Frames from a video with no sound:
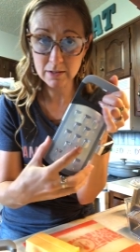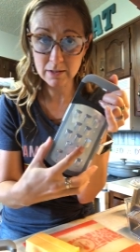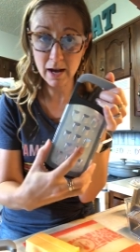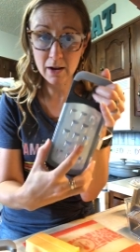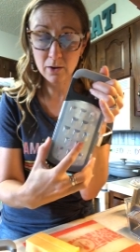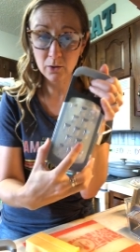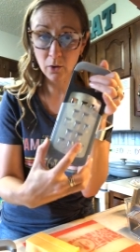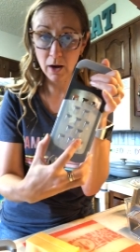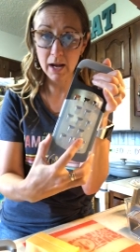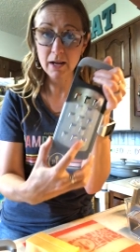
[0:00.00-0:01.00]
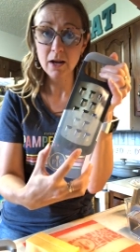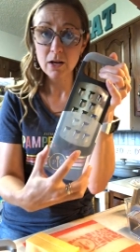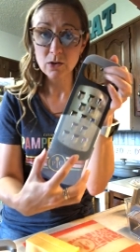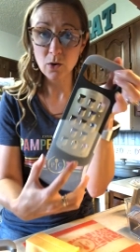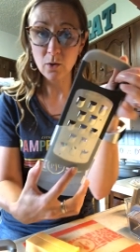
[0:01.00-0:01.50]
style grate.
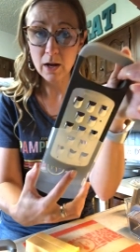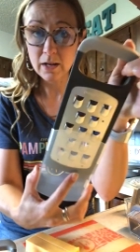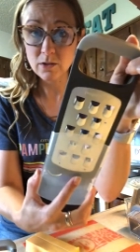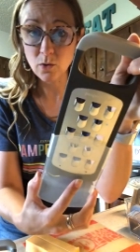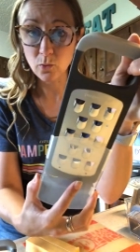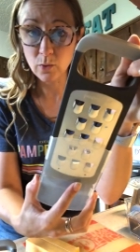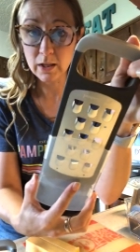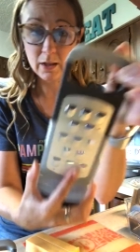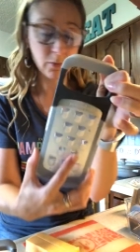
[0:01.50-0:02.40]
So it is really,